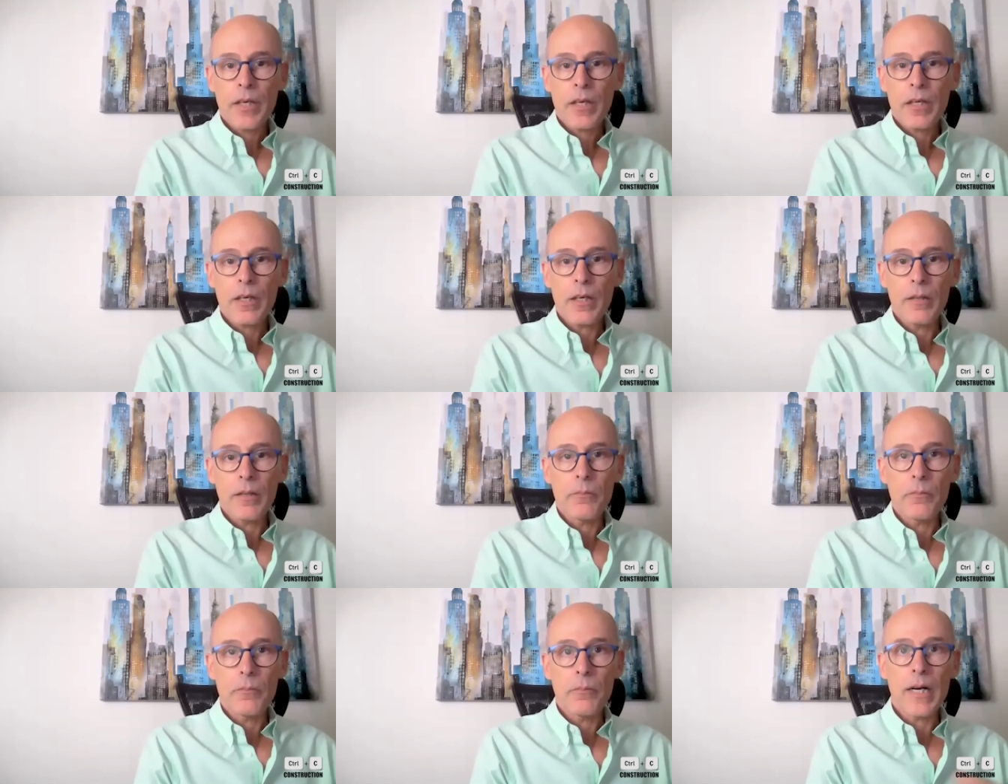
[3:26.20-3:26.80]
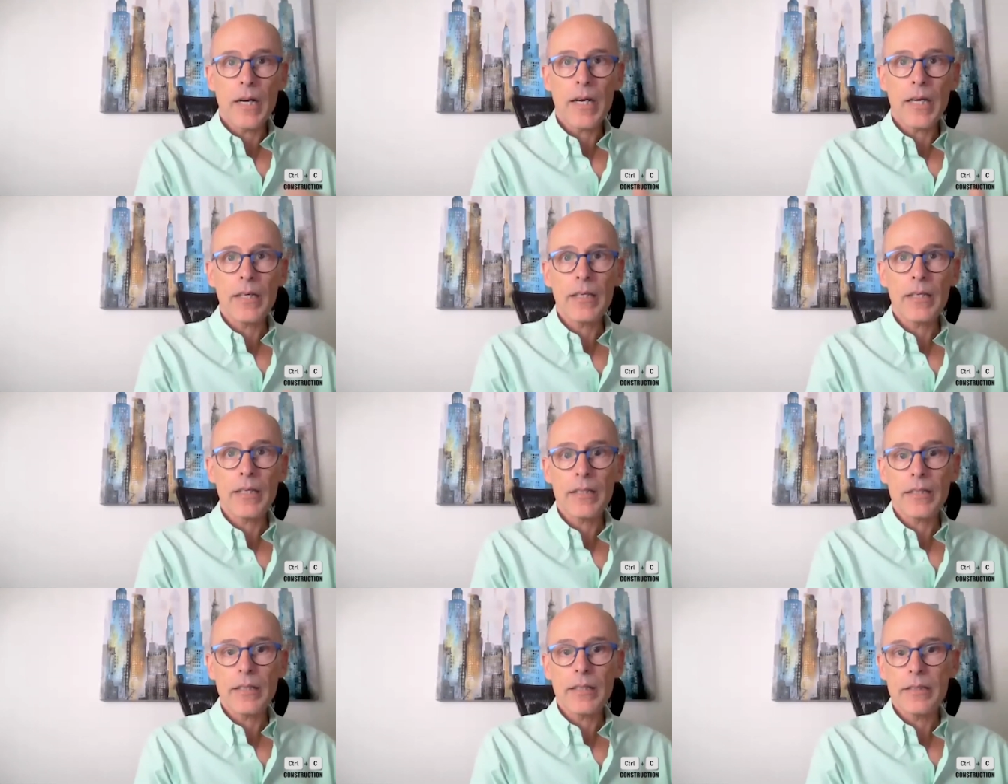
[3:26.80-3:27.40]

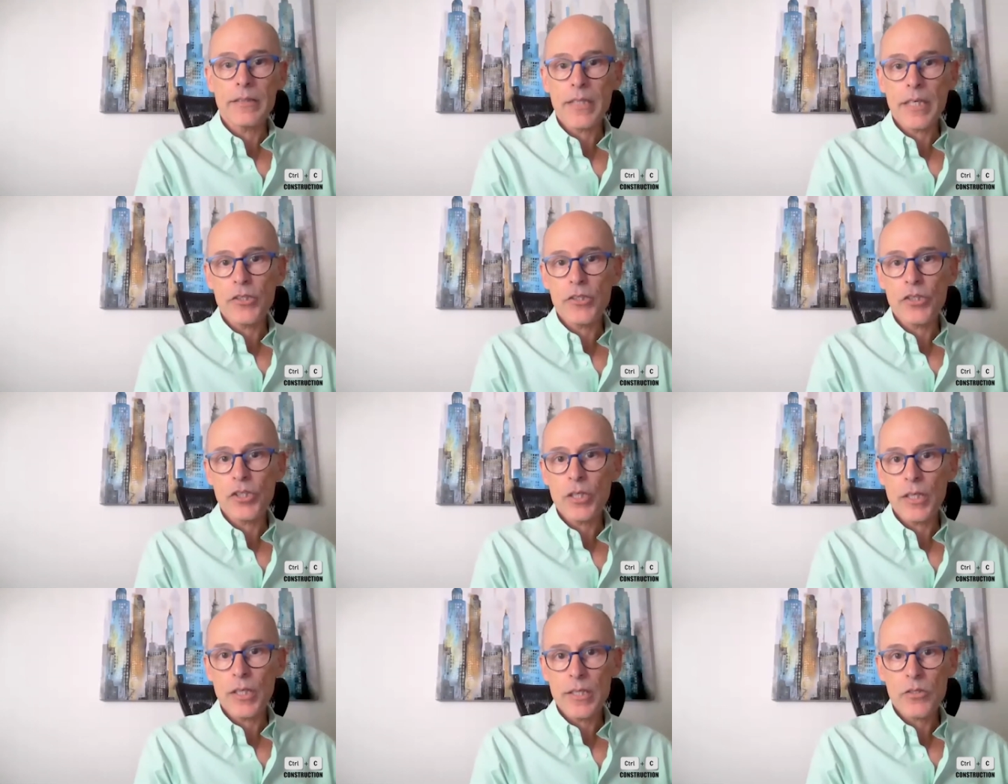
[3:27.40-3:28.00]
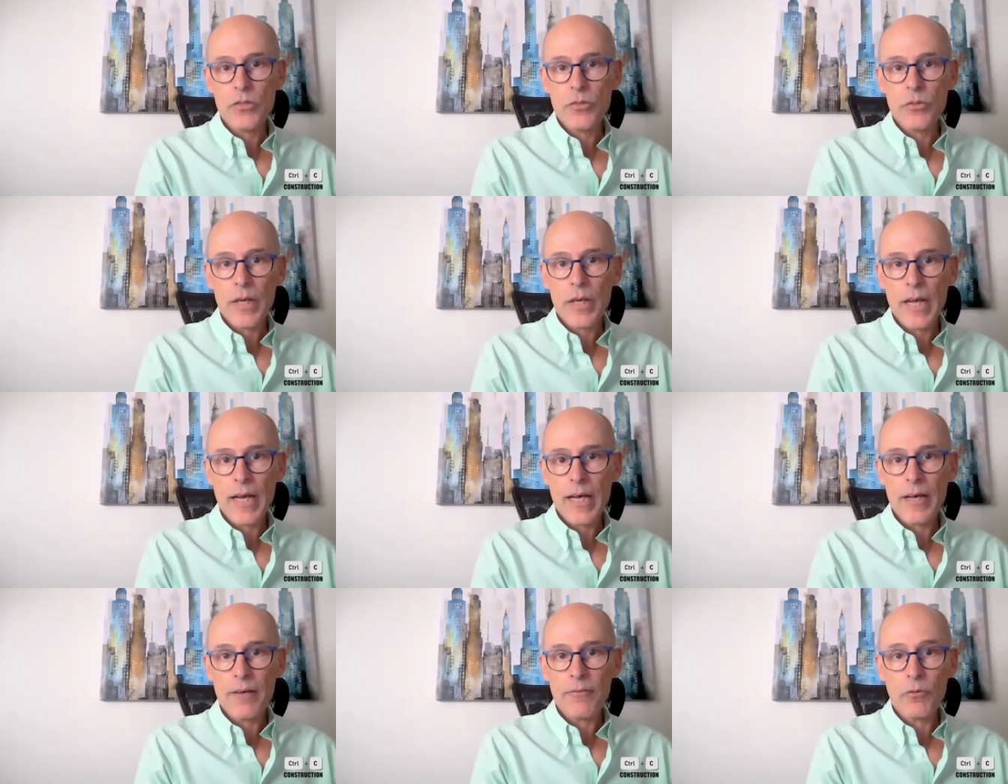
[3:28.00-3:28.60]
My intention is to
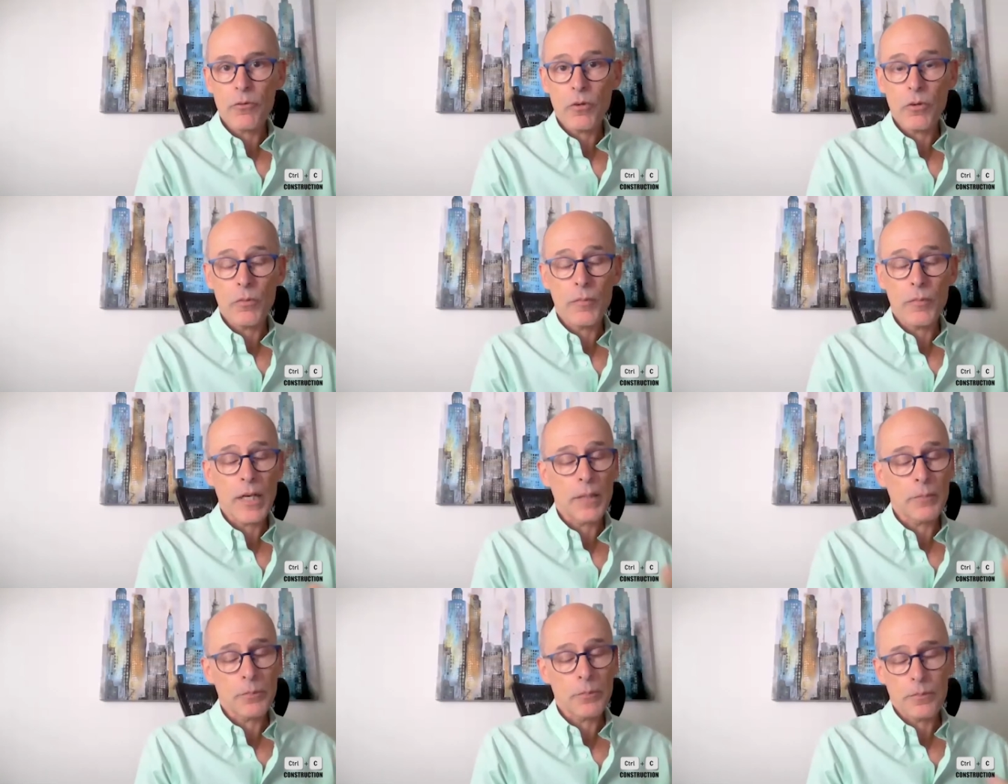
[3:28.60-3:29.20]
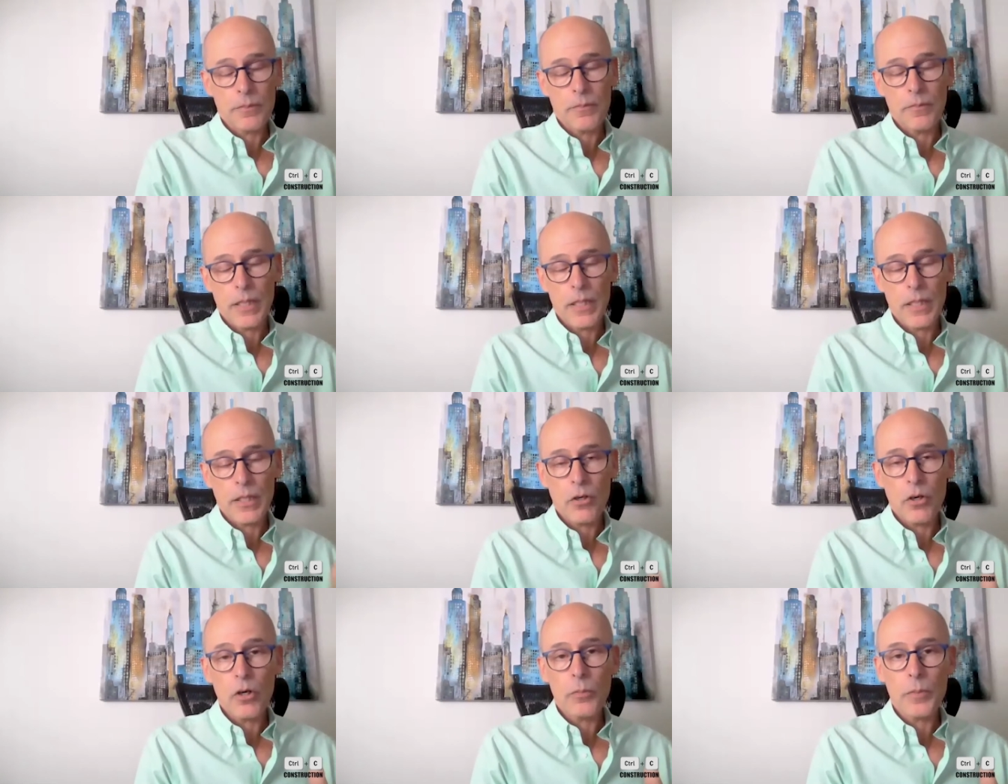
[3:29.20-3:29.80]
have, or my
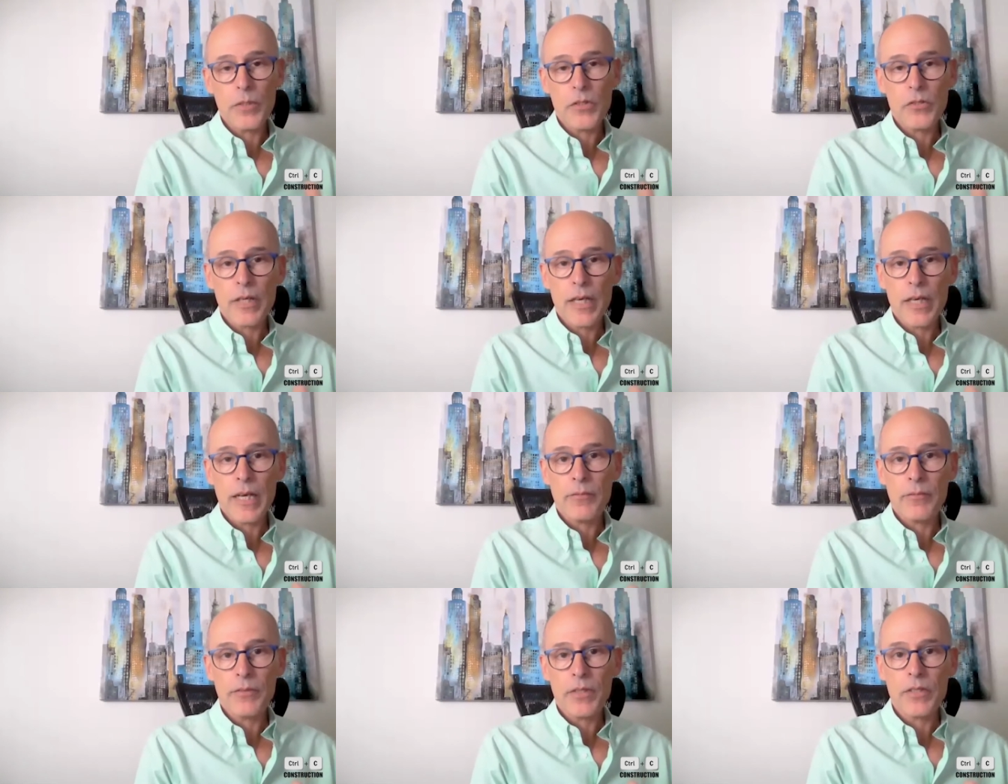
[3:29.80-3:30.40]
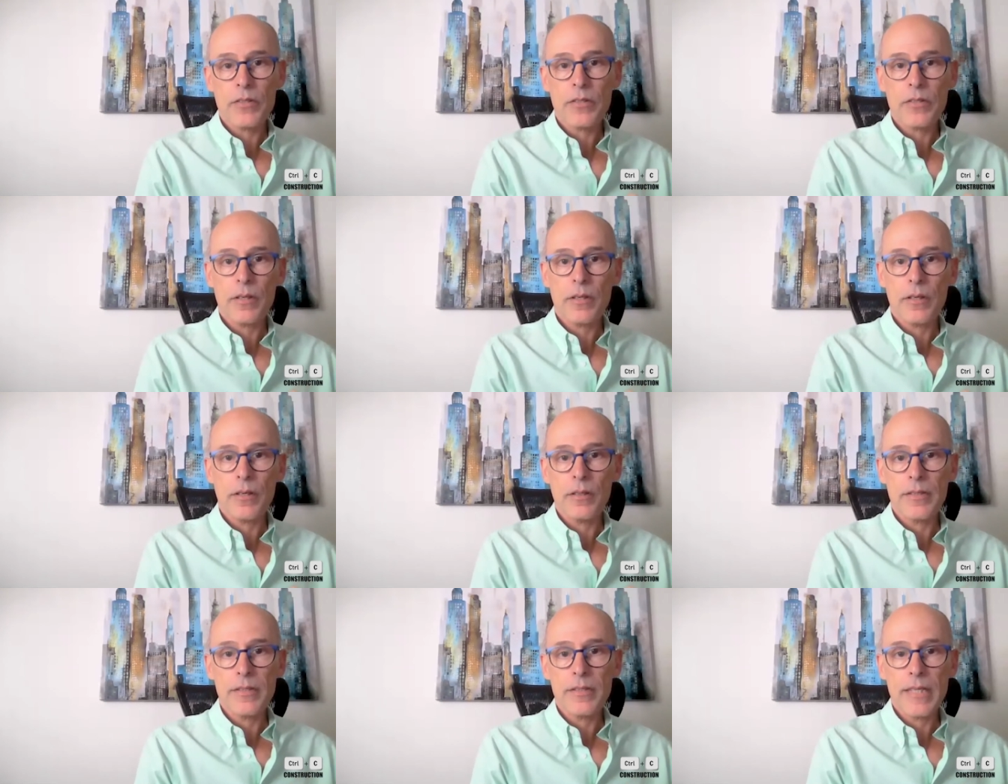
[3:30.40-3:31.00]
hope is to have this
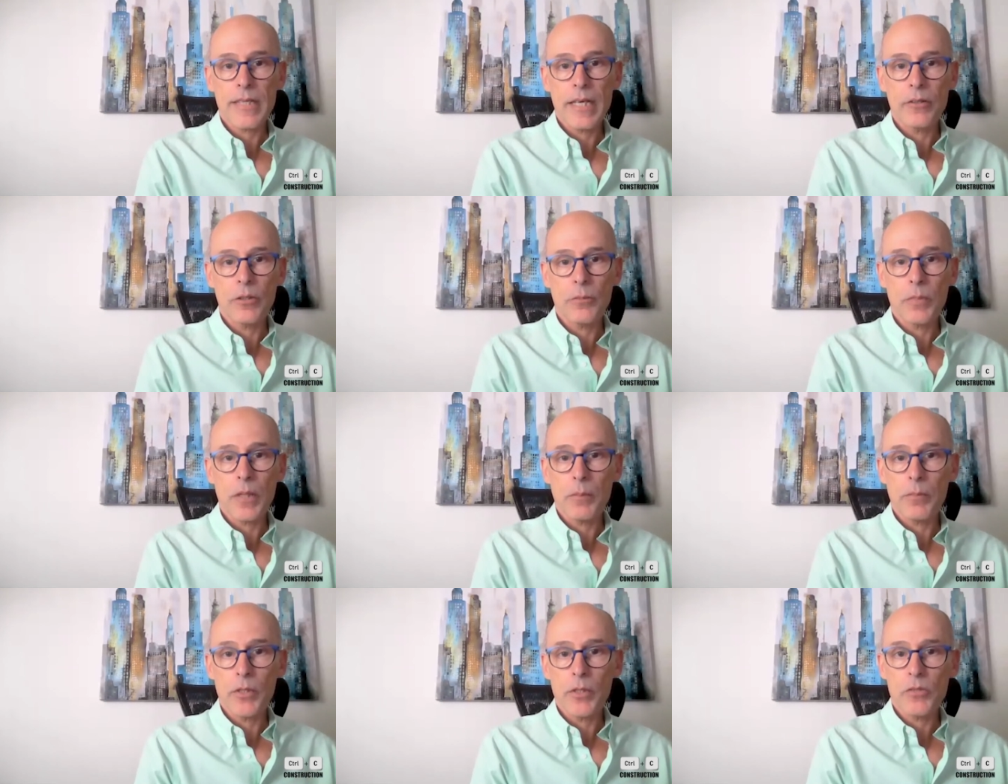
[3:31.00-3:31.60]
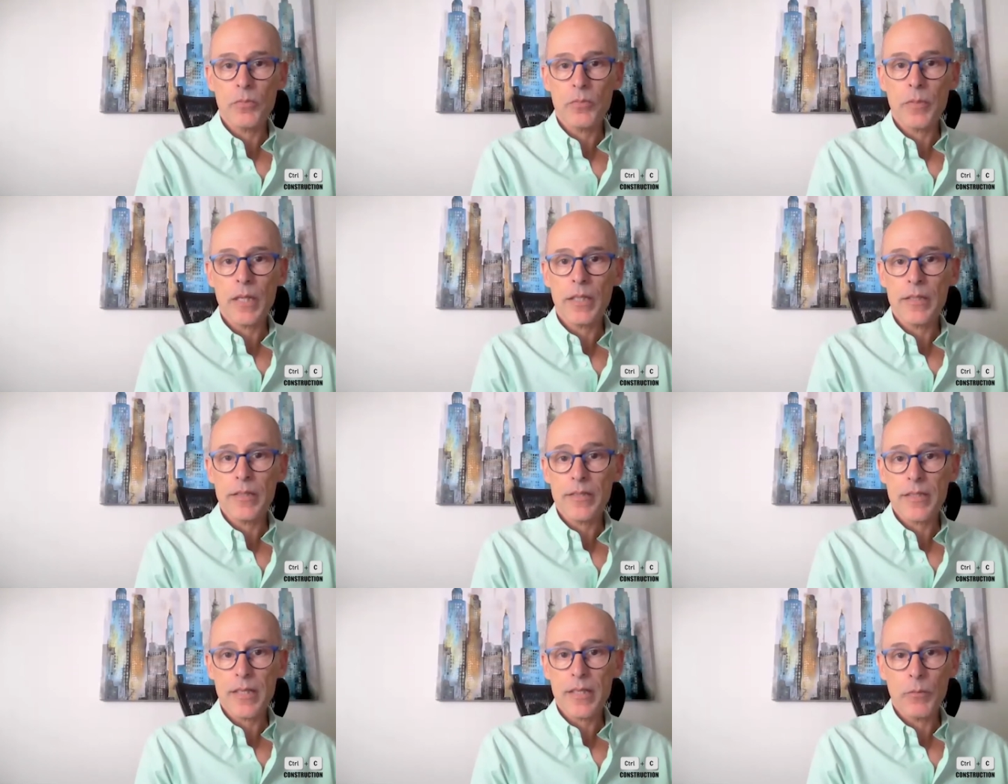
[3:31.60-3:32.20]
standard published by
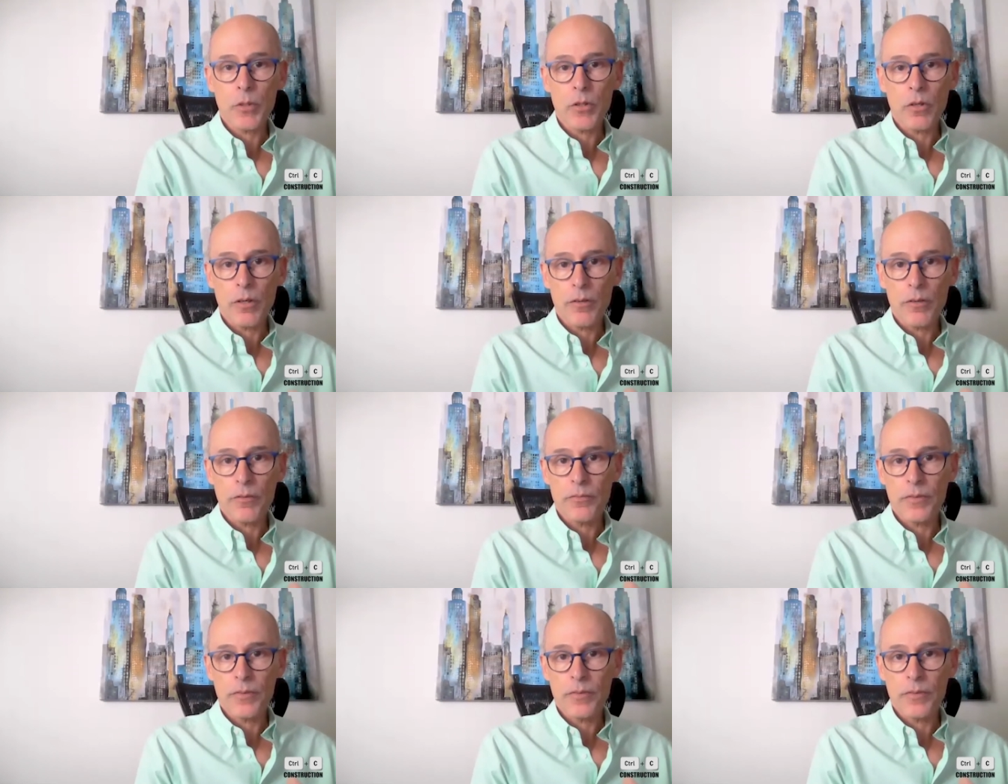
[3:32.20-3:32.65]
the summer of